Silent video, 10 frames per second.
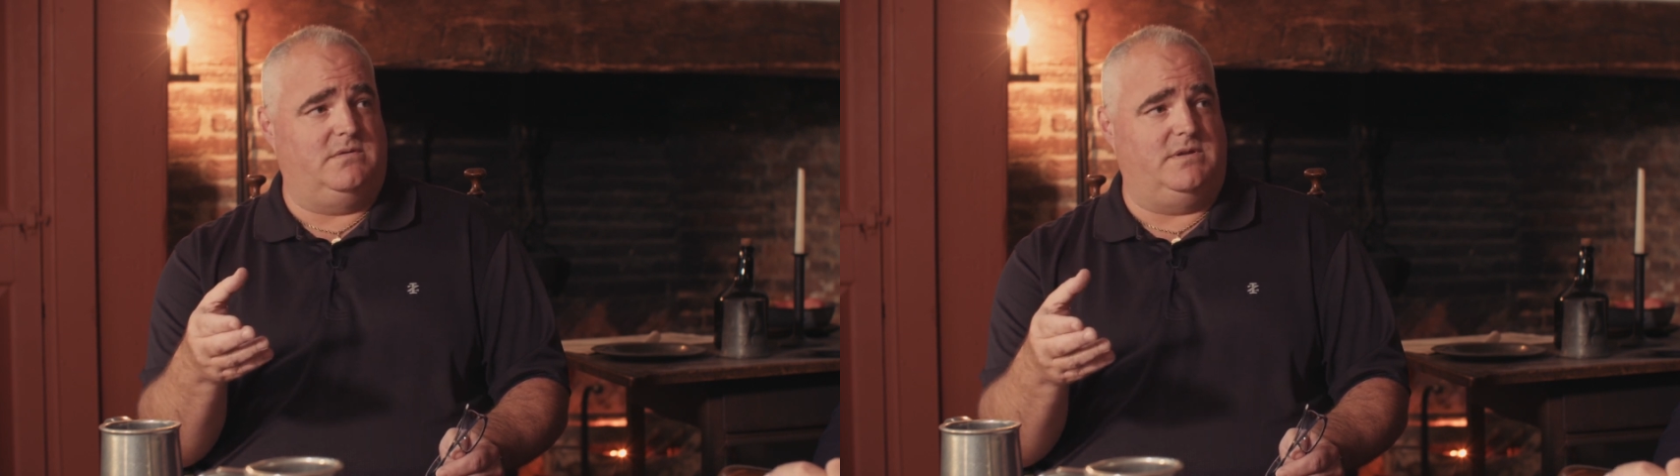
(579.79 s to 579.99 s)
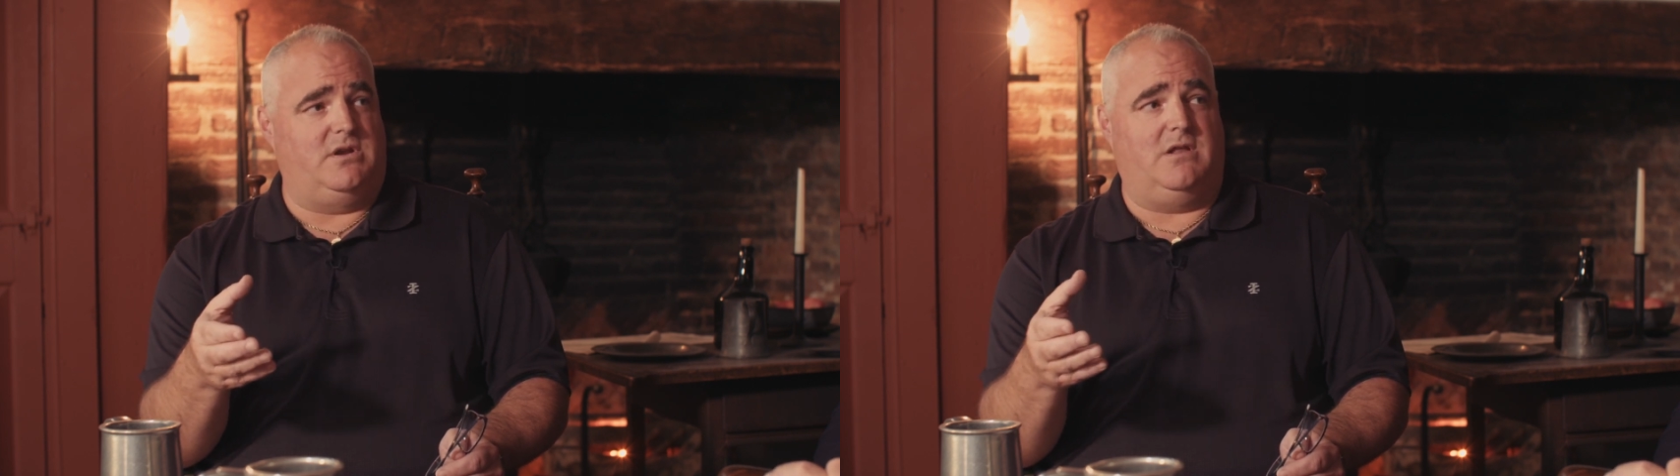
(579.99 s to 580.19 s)

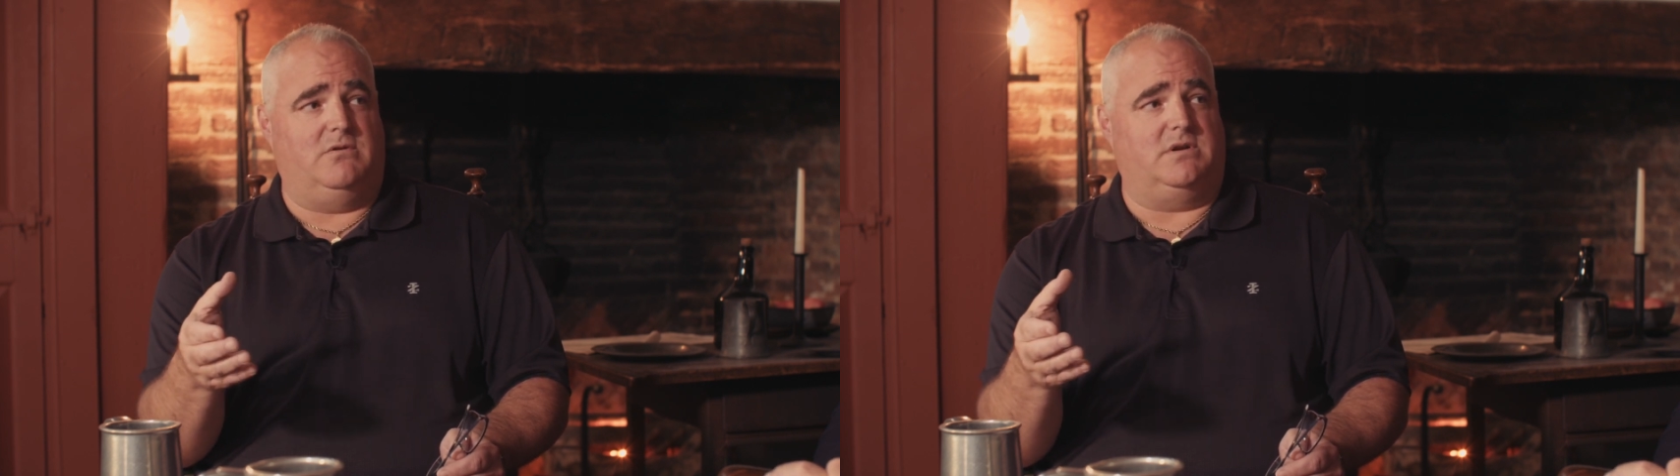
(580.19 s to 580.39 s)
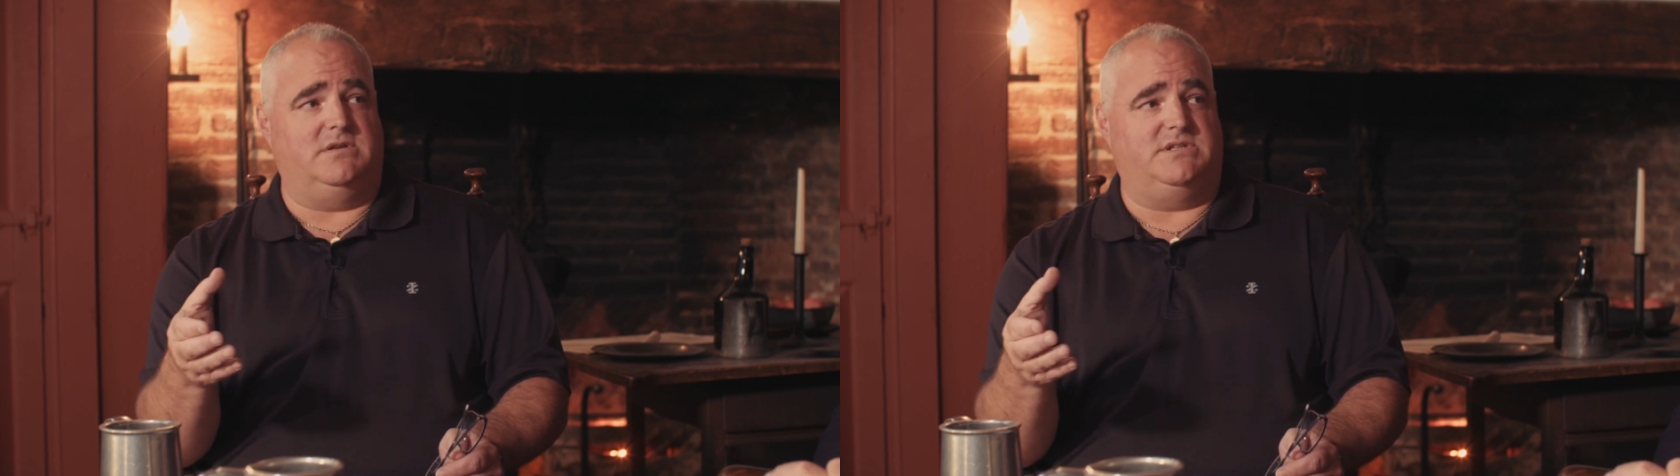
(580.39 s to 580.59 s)
They're
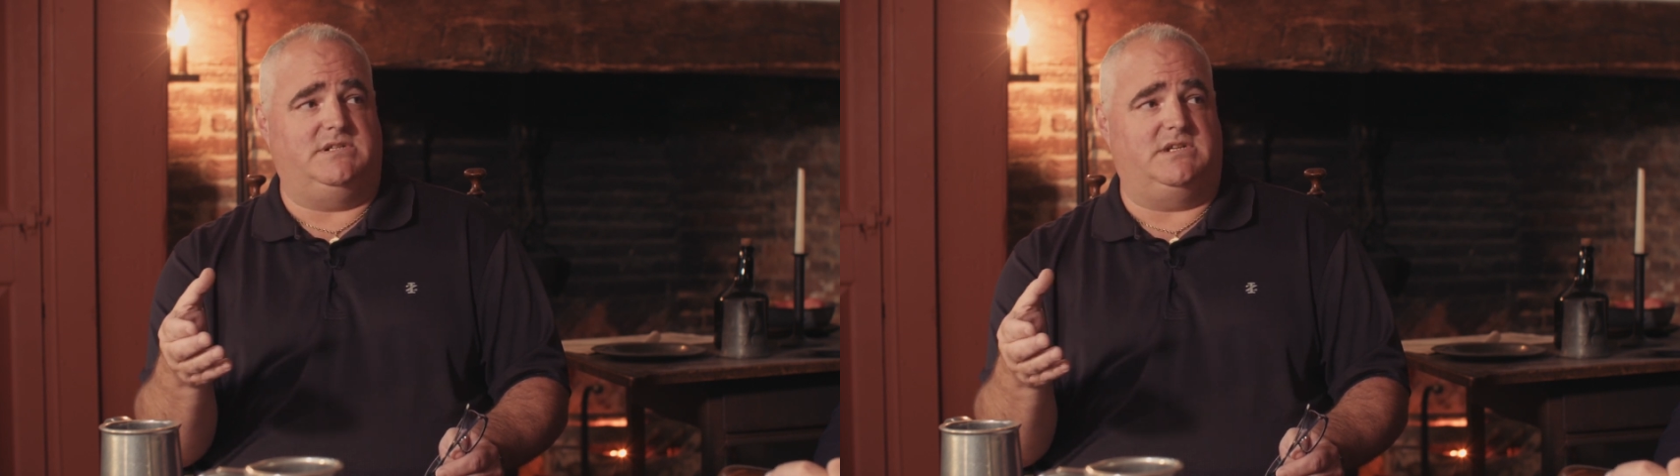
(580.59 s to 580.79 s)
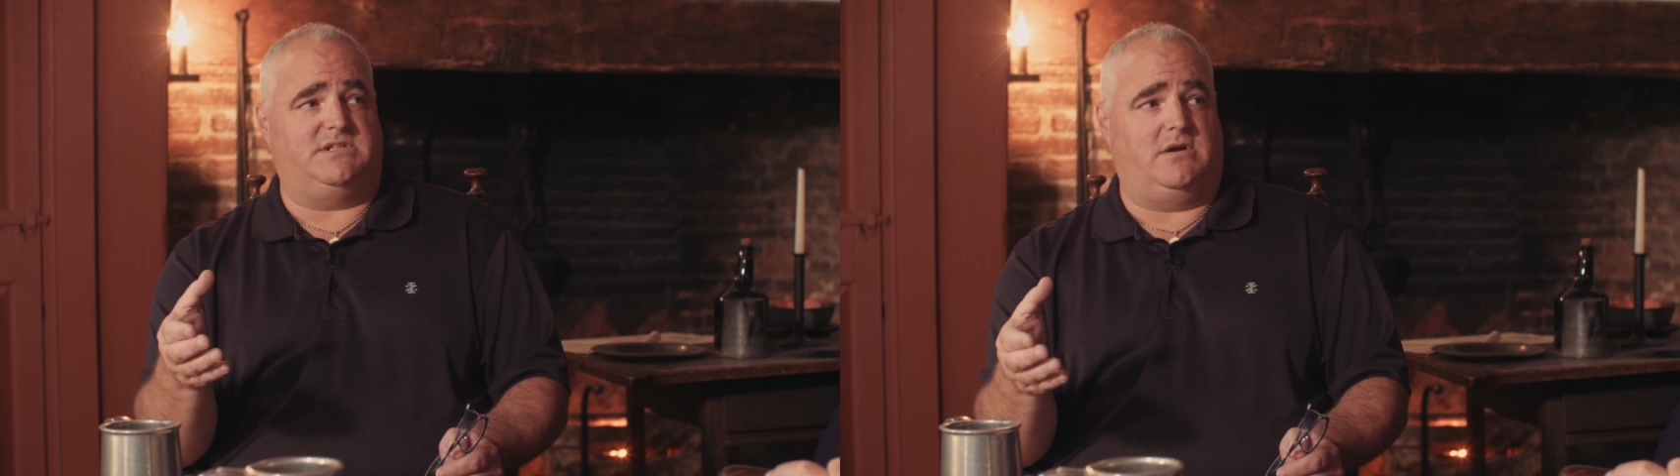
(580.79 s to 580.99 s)
not looking to
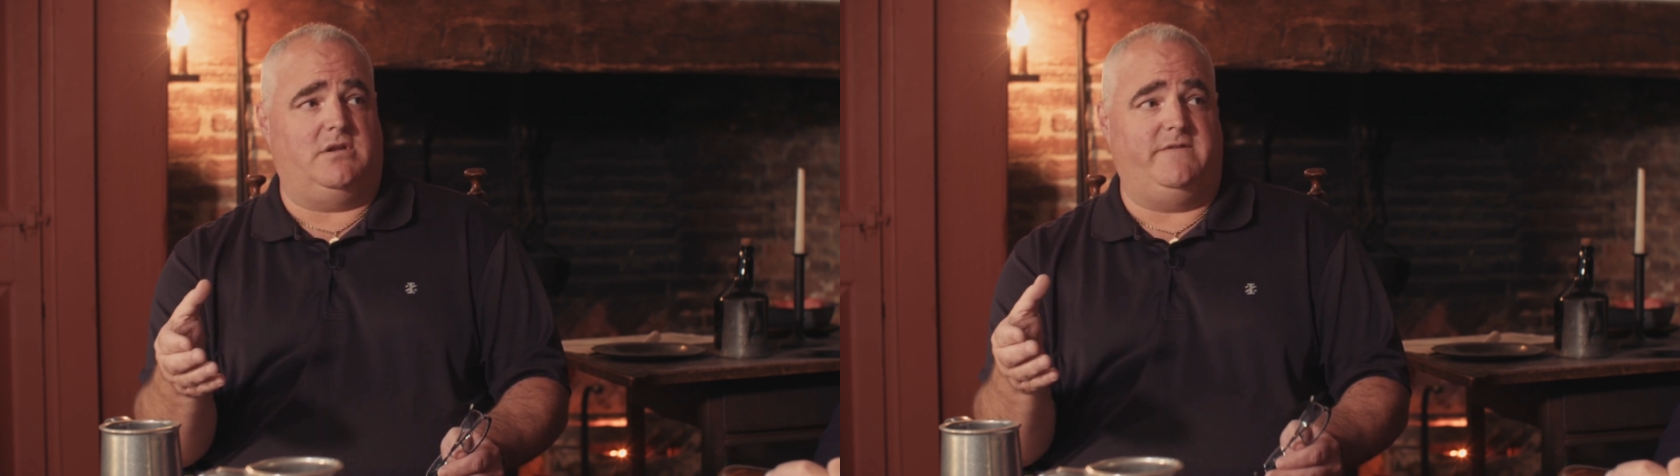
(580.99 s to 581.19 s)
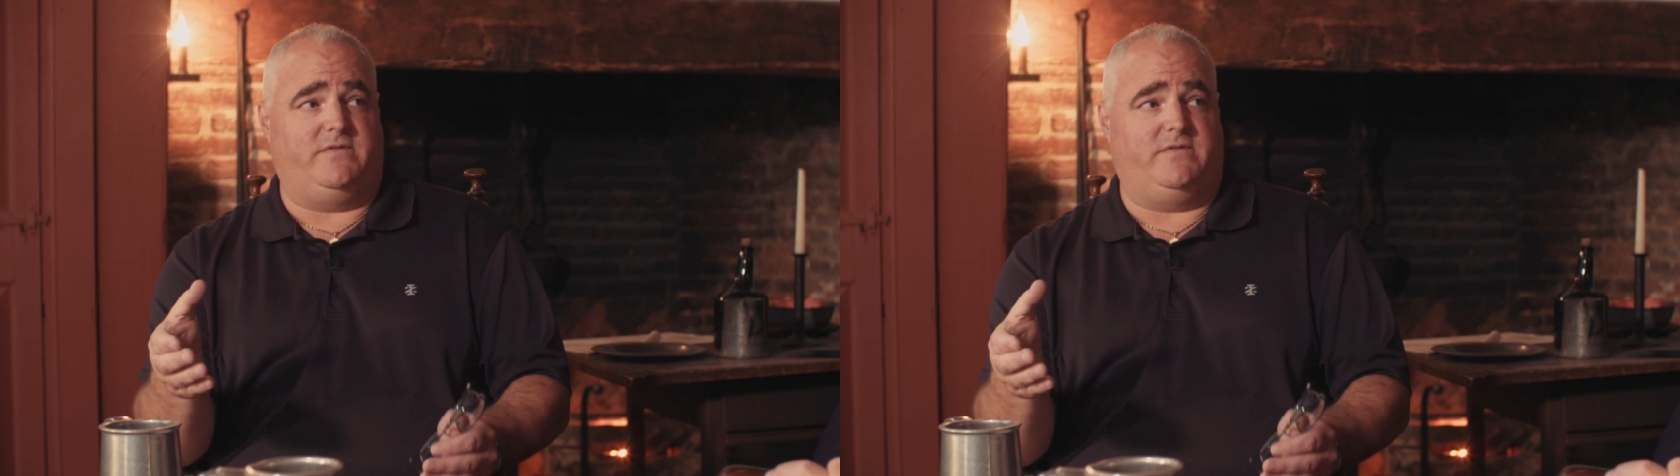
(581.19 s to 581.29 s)
see necessarily